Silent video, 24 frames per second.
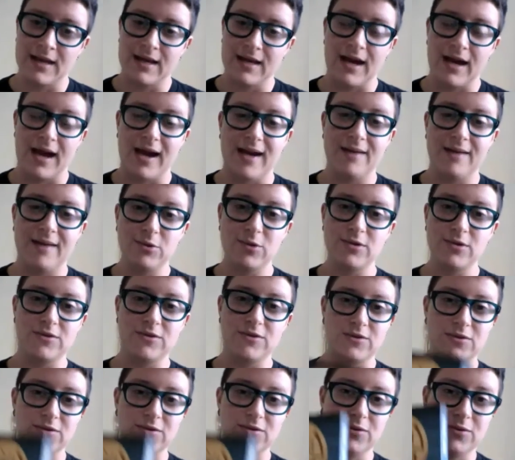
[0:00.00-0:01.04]
I'm going
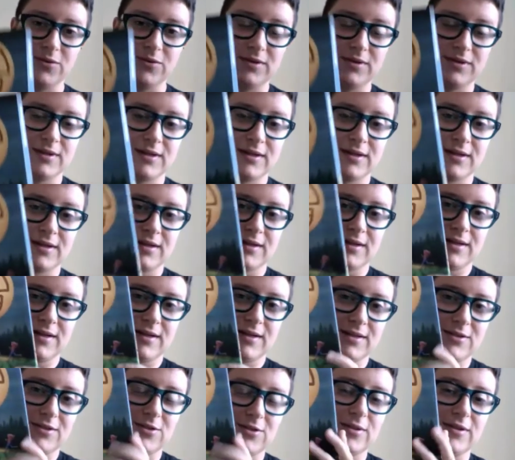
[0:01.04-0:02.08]
to
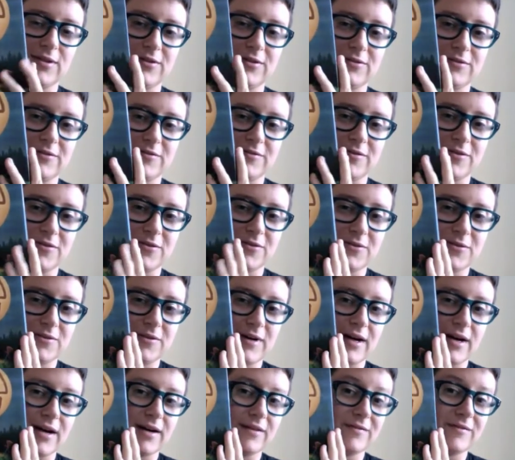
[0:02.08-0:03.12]
do a little review
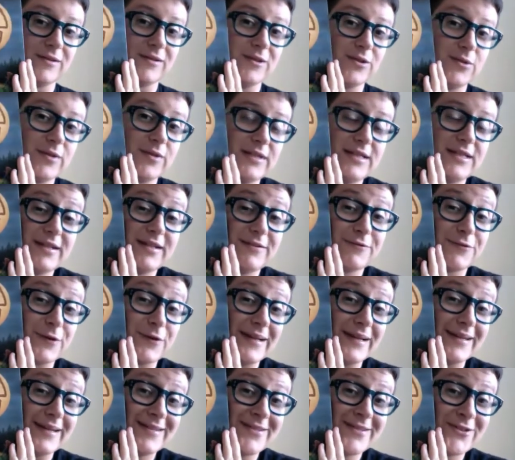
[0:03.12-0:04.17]
of Lunatic
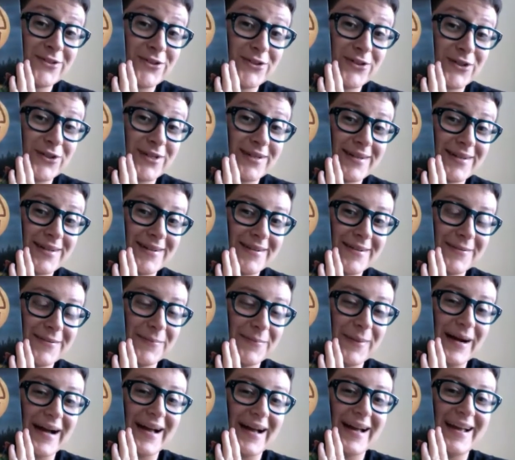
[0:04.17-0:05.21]
Fringe
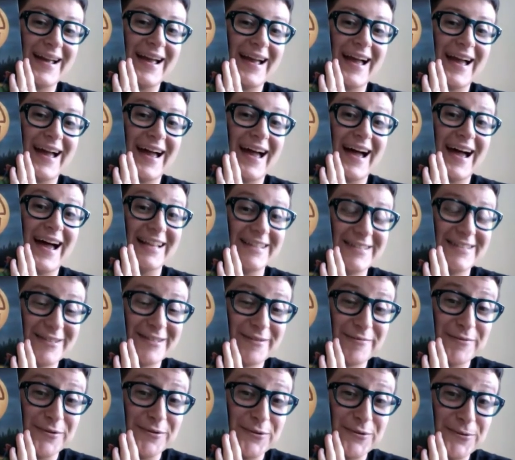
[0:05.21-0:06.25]
by
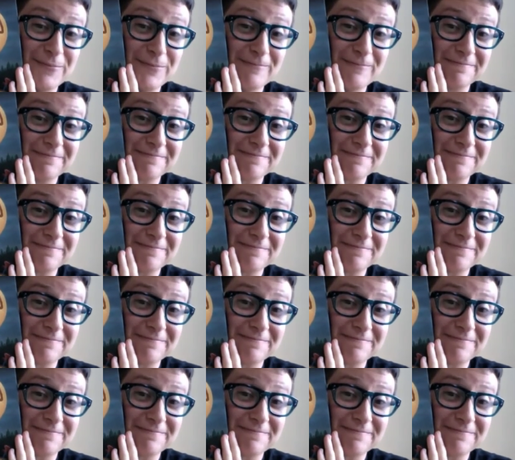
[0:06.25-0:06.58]
Allison Moon.